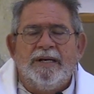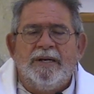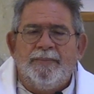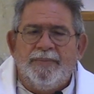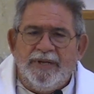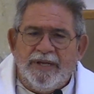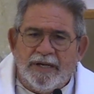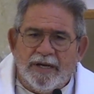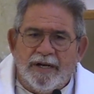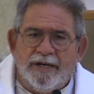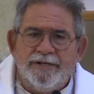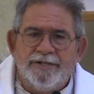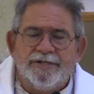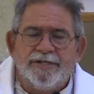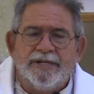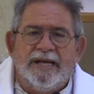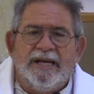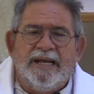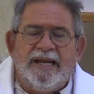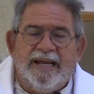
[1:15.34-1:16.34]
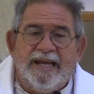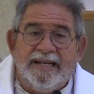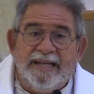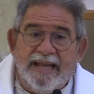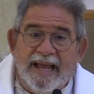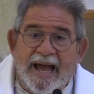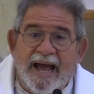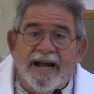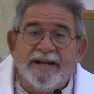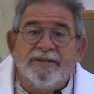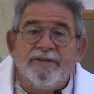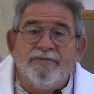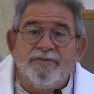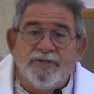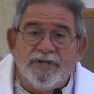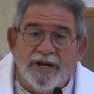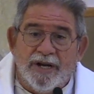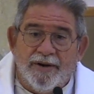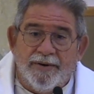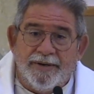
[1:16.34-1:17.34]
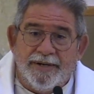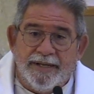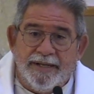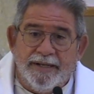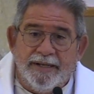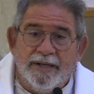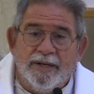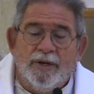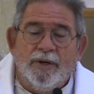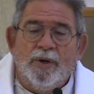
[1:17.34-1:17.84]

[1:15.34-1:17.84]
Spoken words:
because in the act of charity,